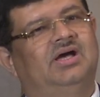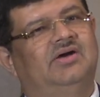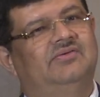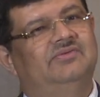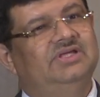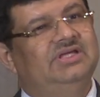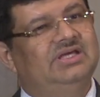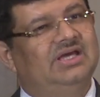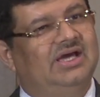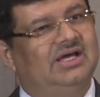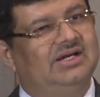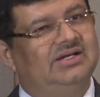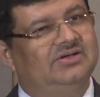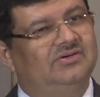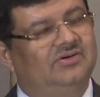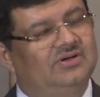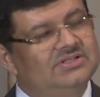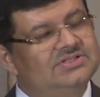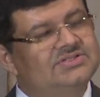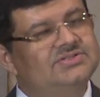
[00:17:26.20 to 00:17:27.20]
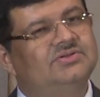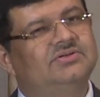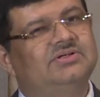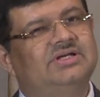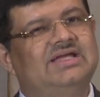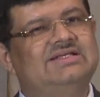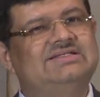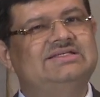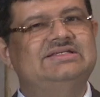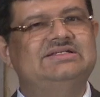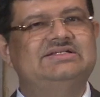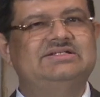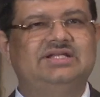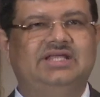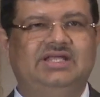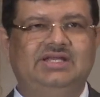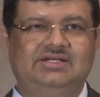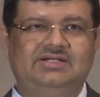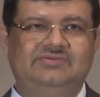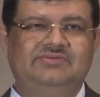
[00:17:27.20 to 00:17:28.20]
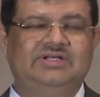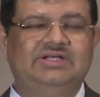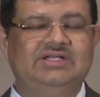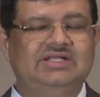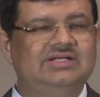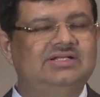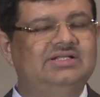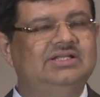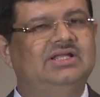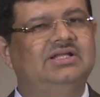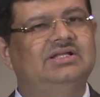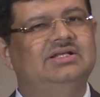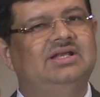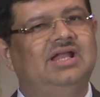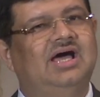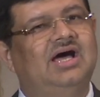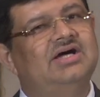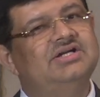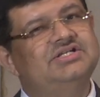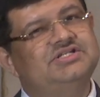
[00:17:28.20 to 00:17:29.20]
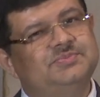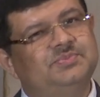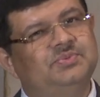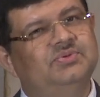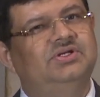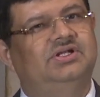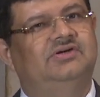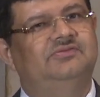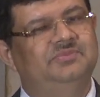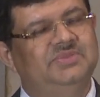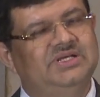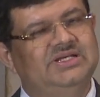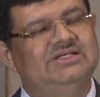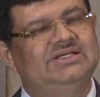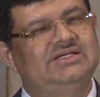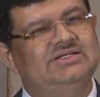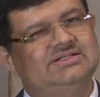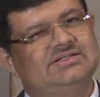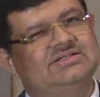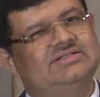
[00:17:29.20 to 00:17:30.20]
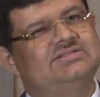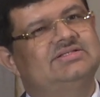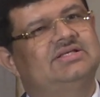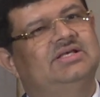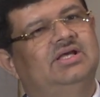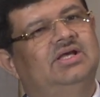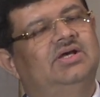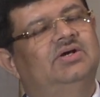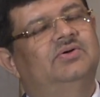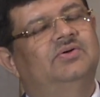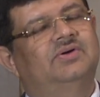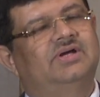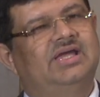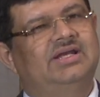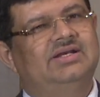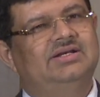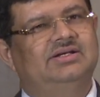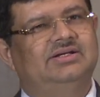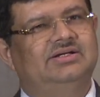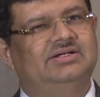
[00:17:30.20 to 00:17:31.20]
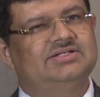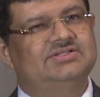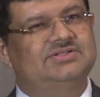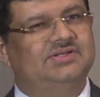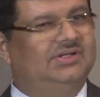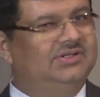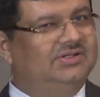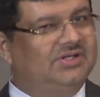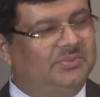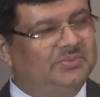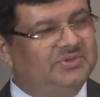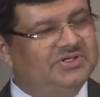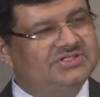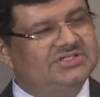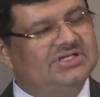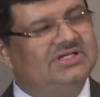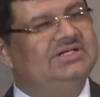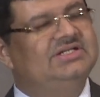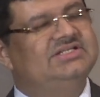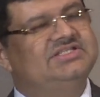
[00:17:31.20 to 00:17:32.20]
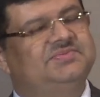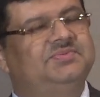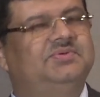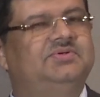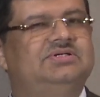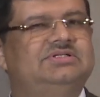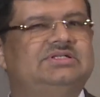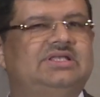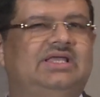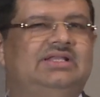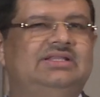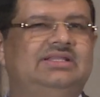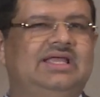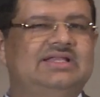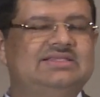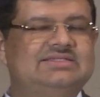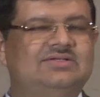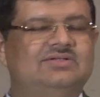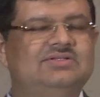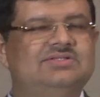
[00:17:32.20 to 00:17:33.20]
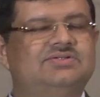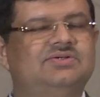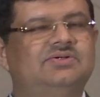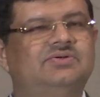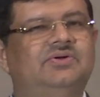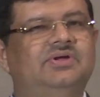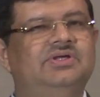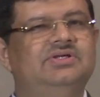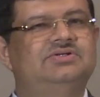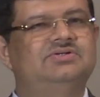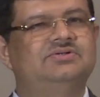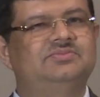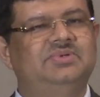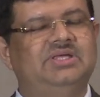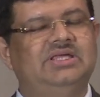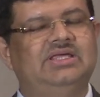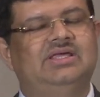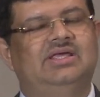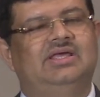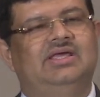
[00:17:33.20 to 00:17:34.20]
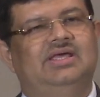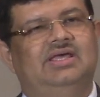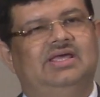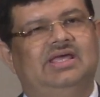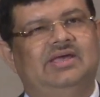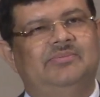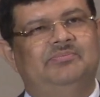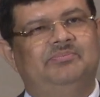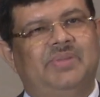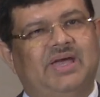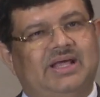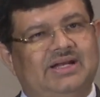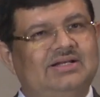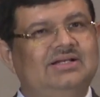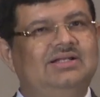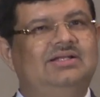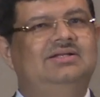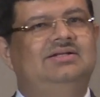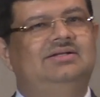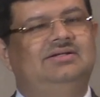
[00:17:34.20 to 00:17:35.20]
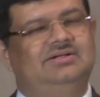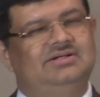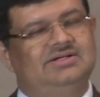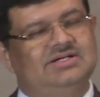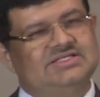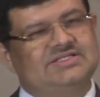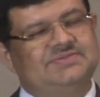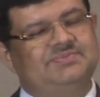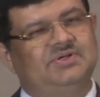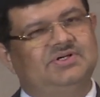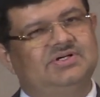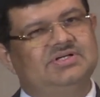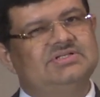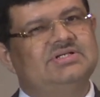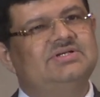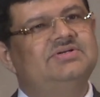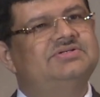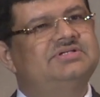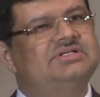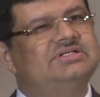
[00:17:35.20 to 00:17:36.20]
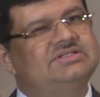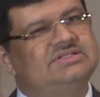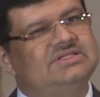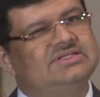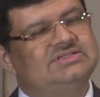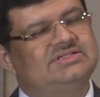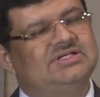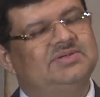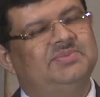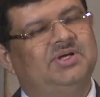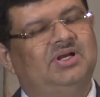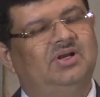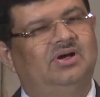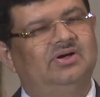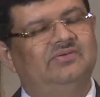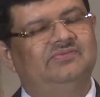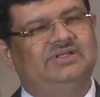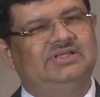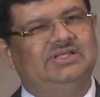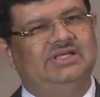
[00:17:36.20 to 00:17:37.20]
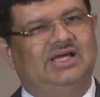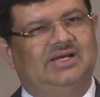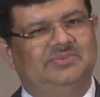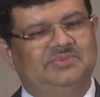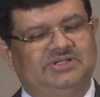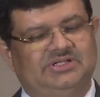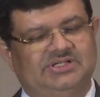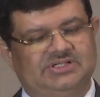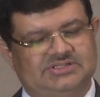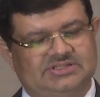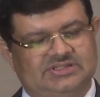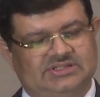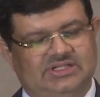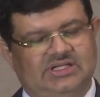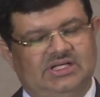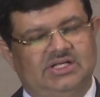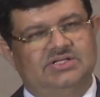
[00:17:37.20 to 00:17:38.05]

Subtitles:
We are also getting trained. We need a large pool of mediators who can resolve commercial disputes, and that's also going to be a parallel dispute resolution system along with the arbitration.